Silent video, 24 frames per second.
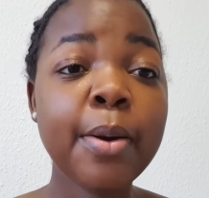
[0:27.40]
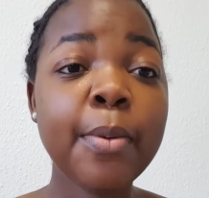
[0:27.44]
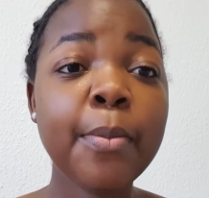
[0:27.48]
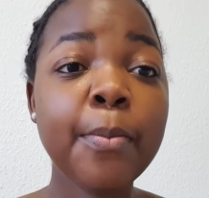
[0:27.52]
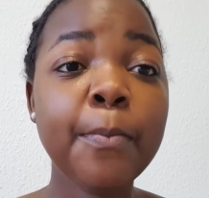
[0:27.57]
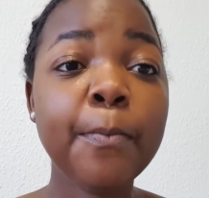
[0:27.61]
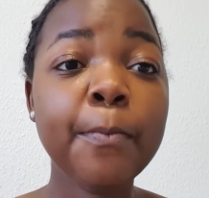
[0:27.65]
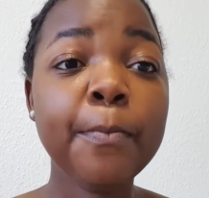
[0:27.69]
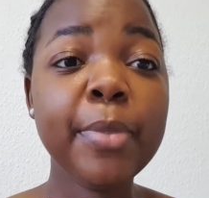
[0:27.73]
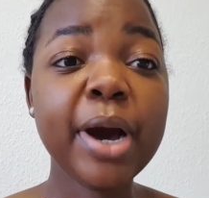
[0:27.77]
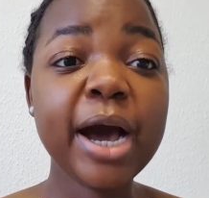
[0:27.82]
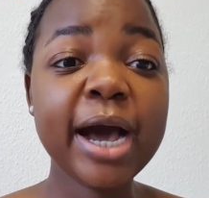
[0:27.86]

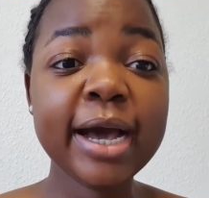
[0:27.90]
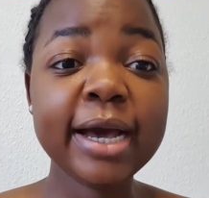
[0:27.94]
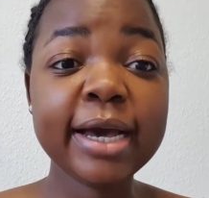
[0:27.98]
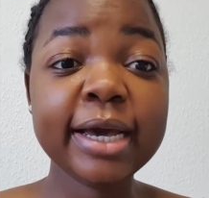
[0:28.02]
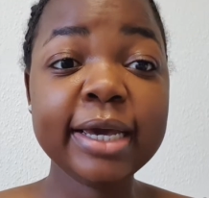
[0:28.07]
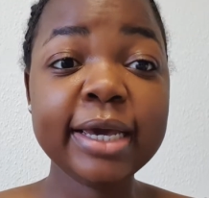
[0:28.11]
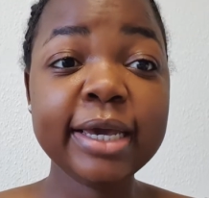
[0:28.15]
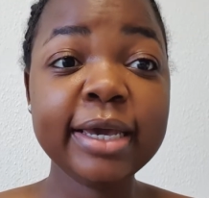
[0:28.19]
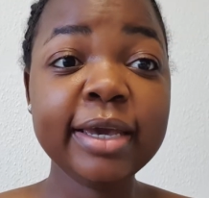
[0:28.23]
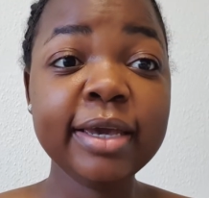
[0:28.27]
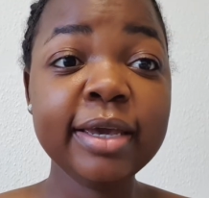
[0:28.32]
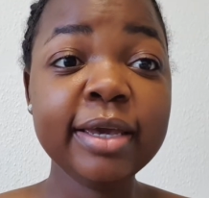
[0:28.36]

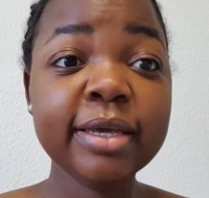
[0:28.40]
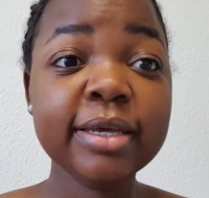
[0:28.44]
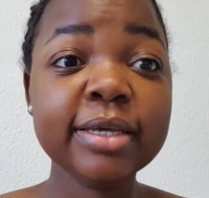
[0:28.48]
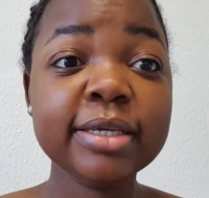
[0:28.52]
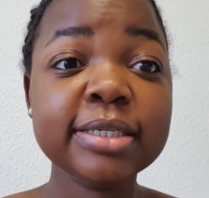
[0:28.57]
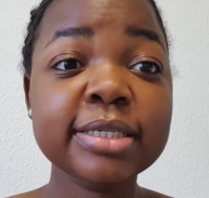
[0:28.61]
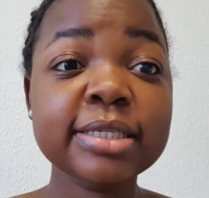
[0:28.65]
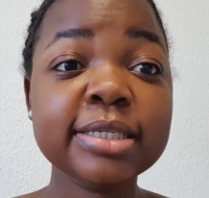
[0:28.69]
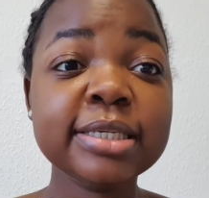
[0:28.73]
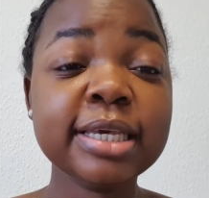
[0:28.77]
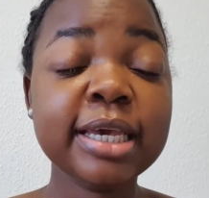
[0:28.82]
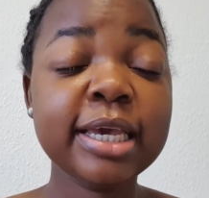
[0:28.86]
My
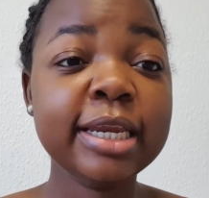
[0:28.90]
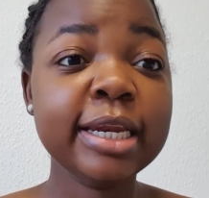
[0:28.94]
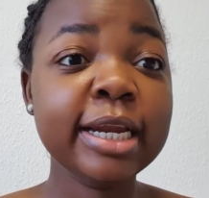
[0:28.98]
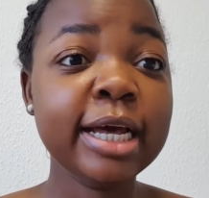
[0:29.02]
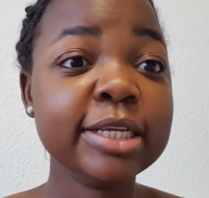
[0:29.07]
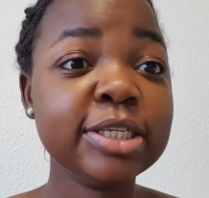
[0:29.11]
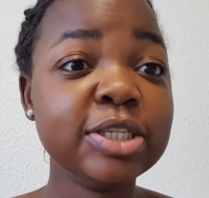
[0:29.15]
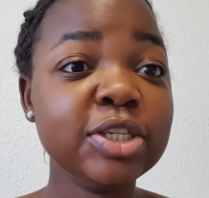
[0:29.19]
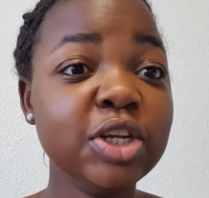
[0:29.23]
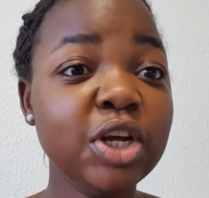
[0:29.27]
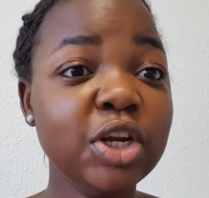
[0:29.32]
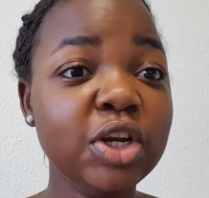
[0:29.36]
skin
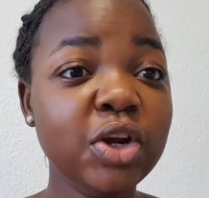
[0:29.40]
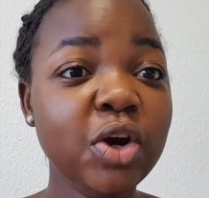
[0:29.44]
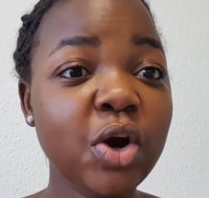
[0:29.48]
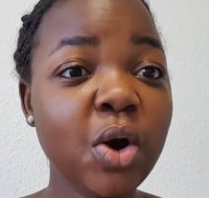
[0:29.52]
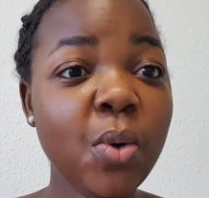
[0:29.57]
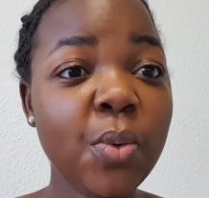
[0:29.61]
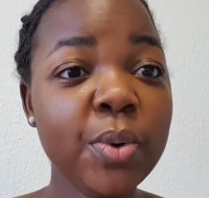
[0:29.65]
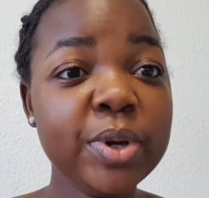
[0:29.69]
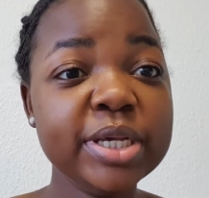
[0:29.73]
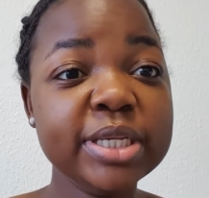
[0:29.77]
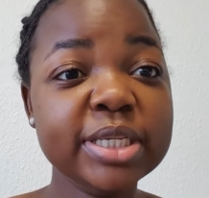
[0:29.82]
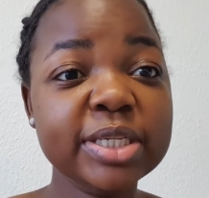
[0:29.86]
has not
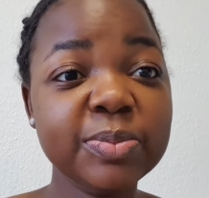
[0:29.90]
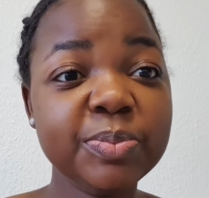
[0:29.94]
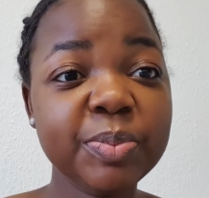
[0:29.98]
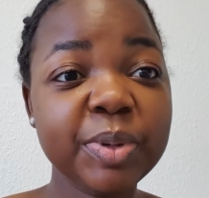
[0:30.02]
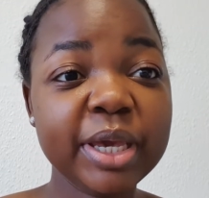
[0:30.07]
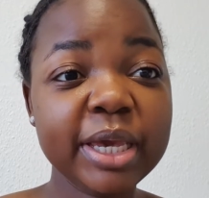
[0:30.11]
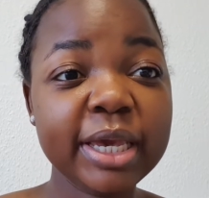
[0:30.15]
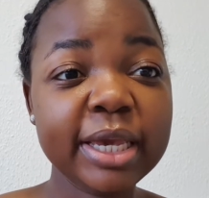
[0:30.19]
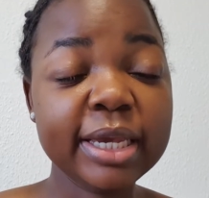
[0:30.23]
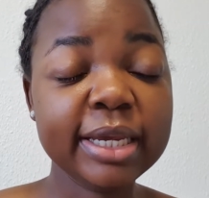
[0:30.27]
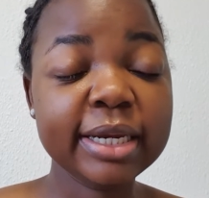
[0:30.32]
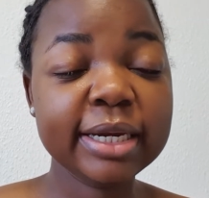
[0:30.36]
always
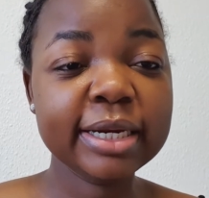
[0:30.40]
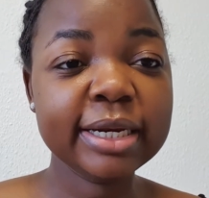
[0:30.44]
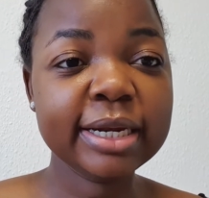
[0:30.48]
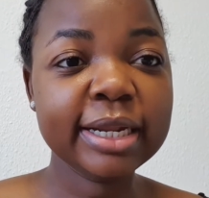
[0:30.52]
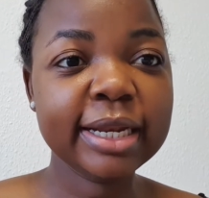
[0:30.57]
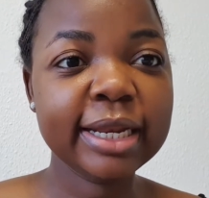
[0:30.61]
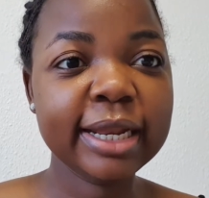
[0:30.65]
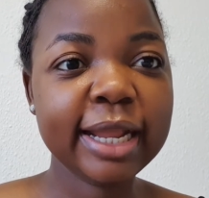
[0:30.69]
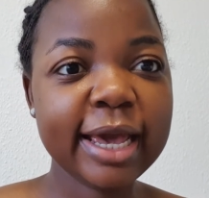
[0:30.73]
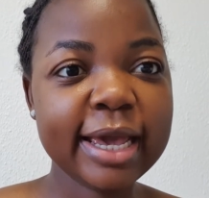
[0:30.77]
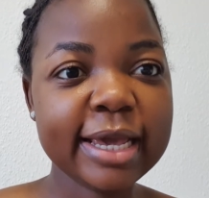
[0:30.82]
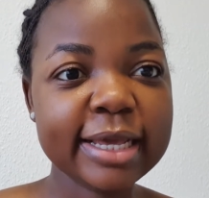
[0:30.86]
been
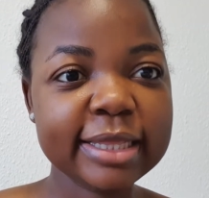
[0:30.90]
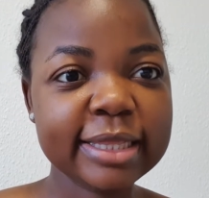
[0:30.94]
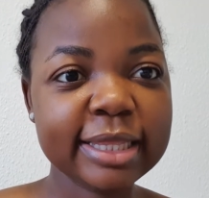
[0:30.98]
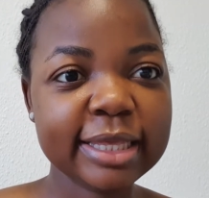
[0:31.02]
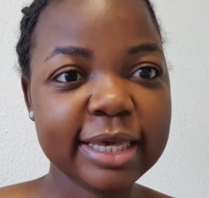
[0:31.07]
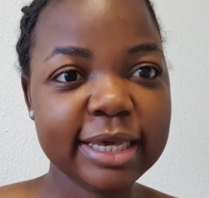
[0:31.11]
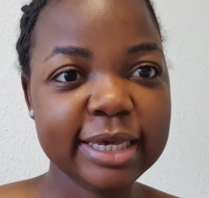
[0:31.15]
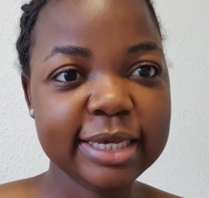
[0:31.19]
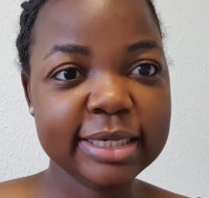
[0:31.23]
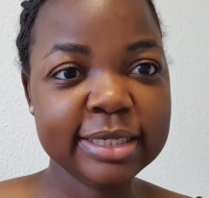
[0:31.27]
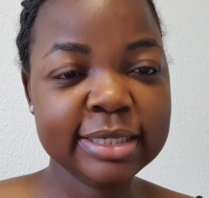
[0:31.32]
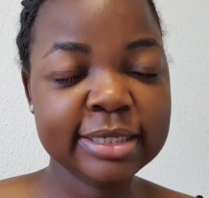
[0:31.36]
like
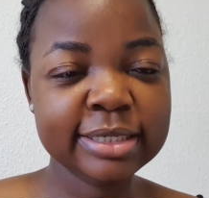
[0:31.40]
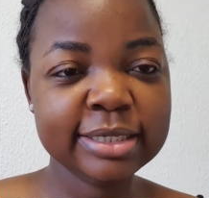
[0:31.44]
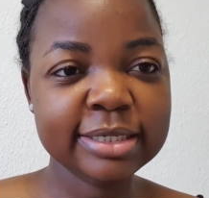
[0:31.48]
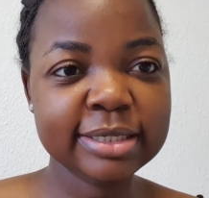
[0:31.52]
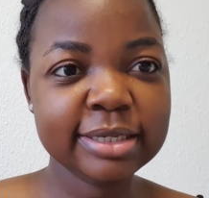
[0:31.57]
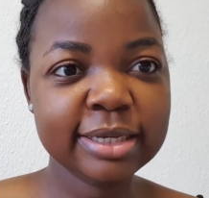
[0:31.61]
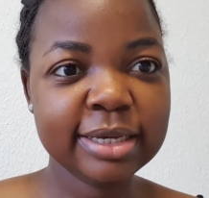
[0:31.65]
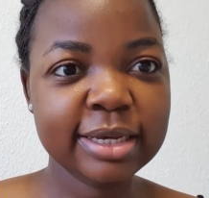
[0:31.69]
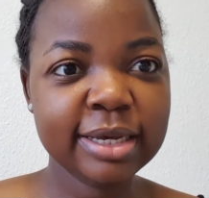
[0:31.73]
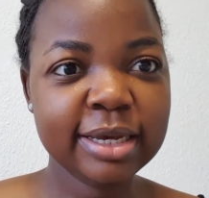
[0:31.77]
this.